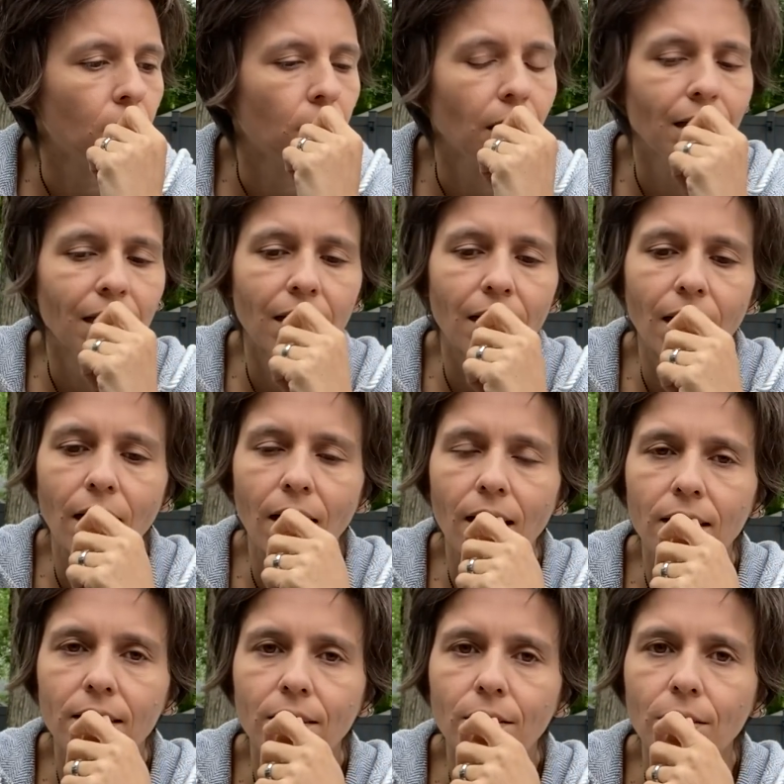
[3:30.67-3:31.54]
Yeah,
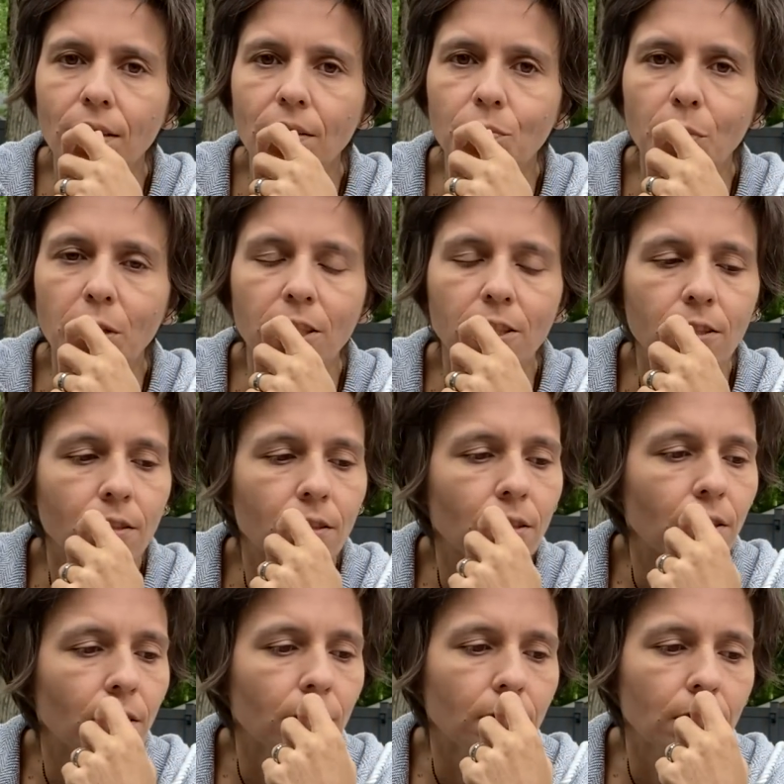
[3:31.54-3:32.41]
Three of
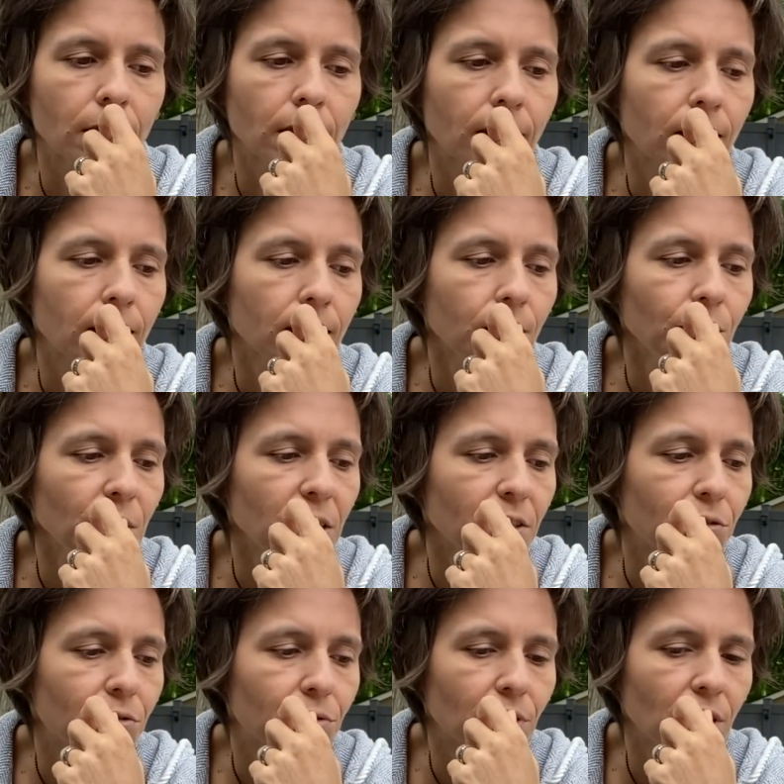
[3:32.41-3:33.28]
Pentacles. It could be
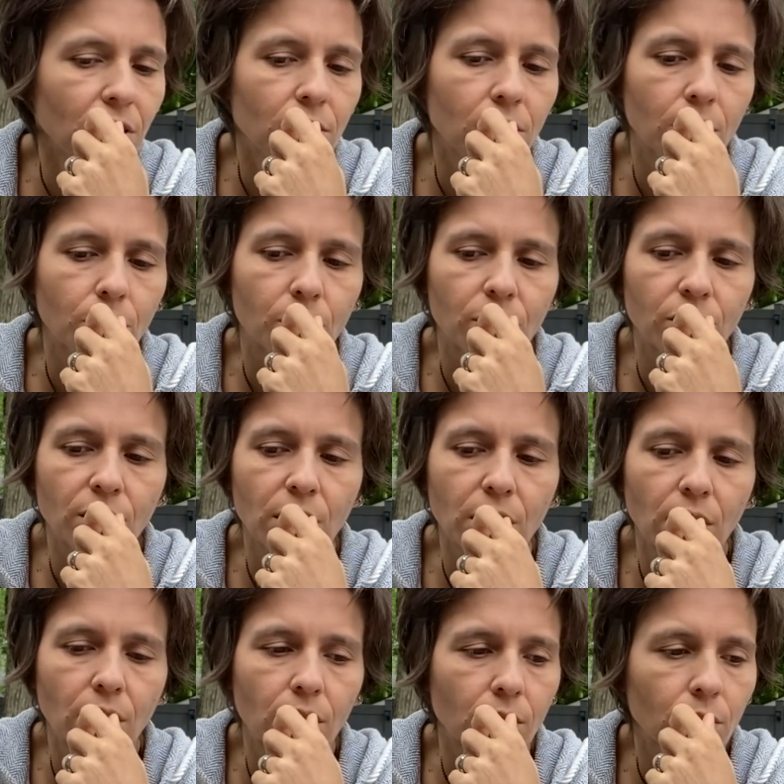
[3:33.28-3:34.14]
a friendship, a
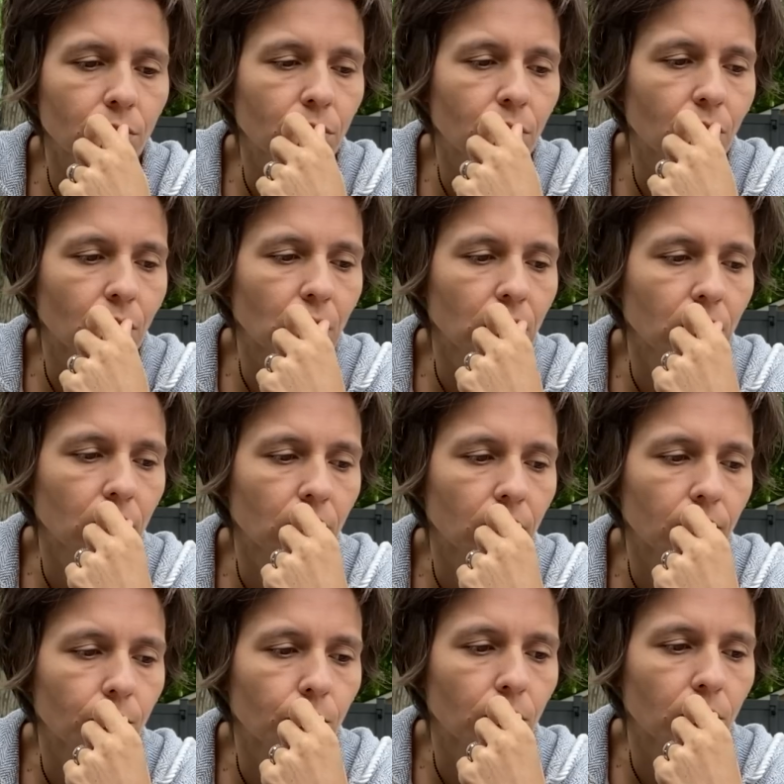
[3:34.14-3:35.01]
very close
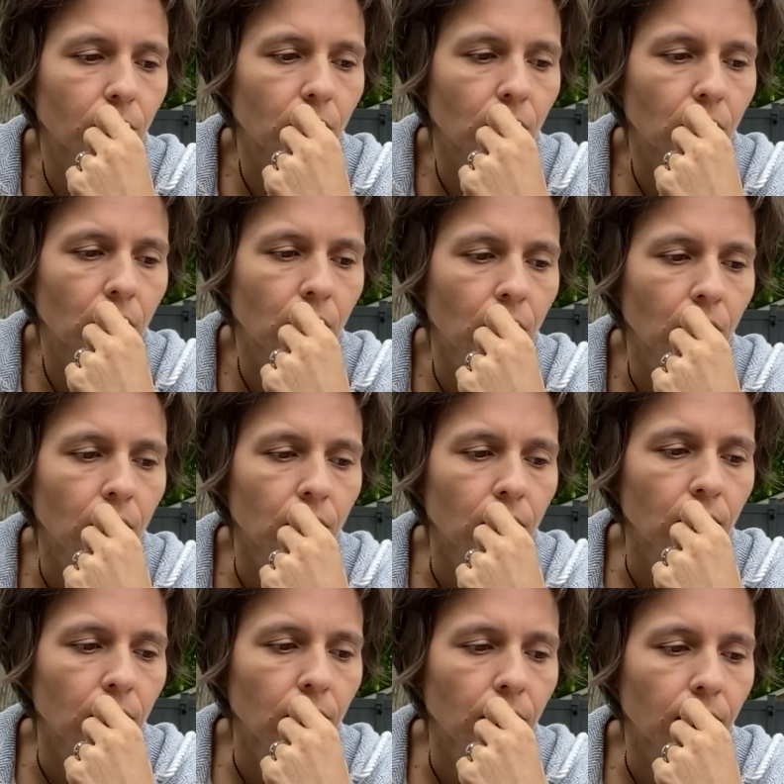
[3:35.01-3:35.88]
friendship, or
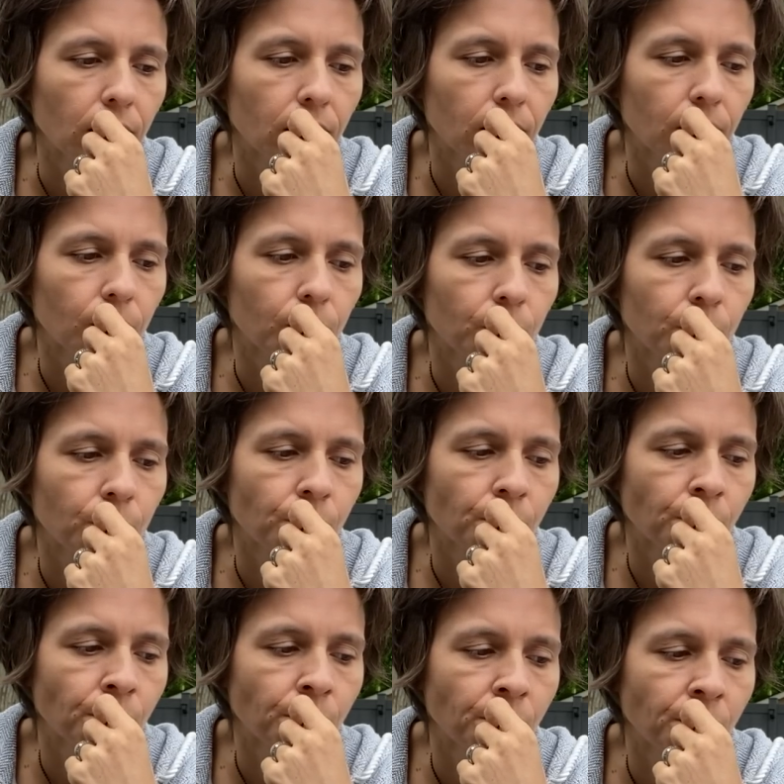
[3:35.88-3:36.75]

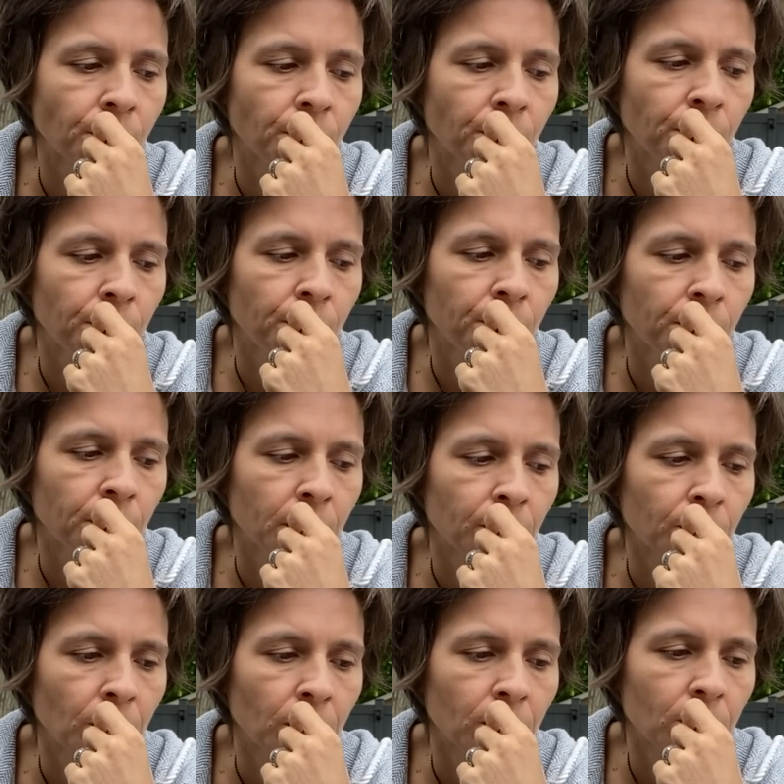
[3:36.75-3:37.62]
um,
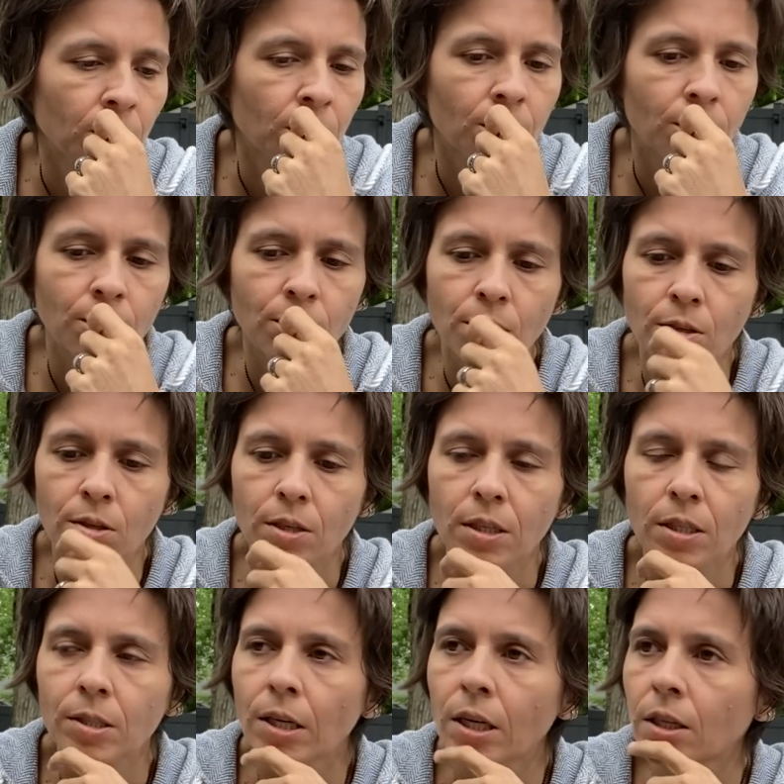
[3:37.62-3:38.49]
I'm not sure
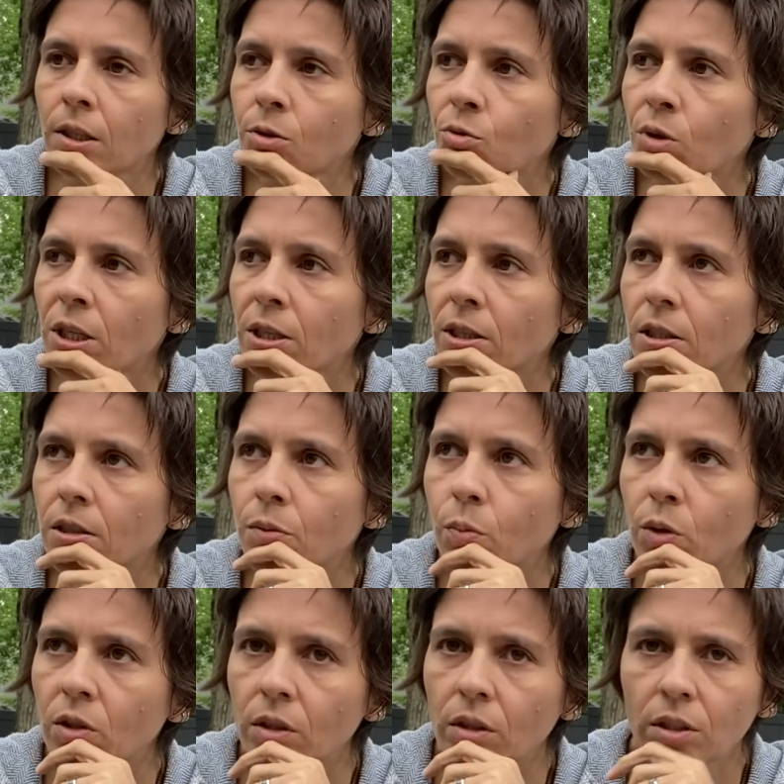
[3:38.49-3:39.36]
exactly what it is,
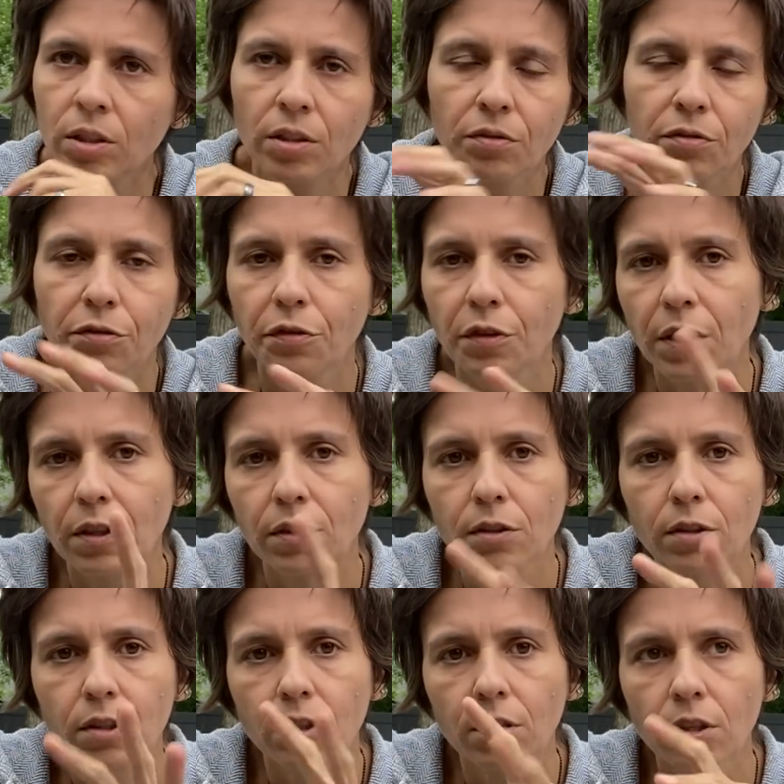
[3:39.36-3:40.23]
but there's a
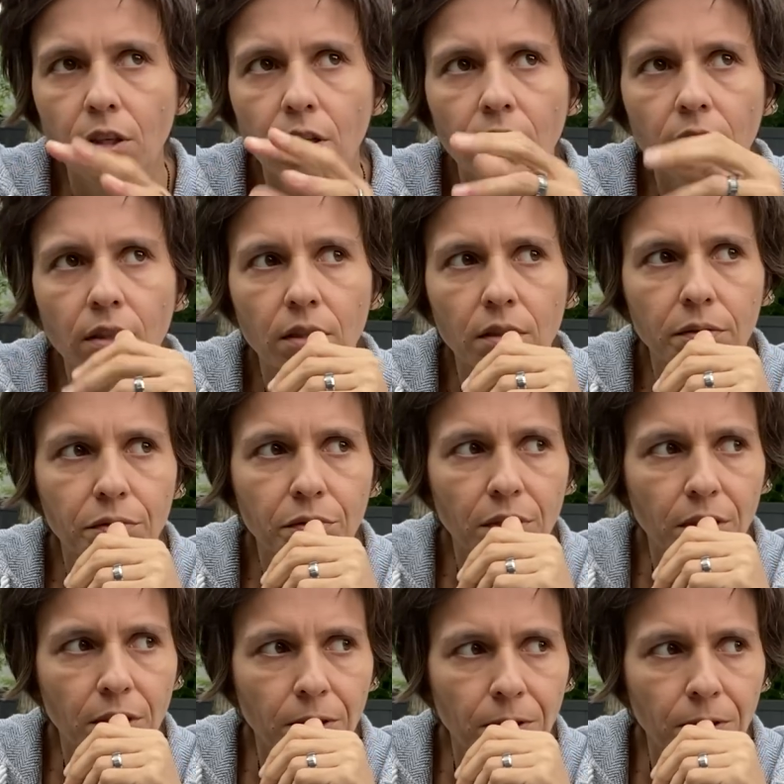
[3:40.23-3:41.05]
fear of...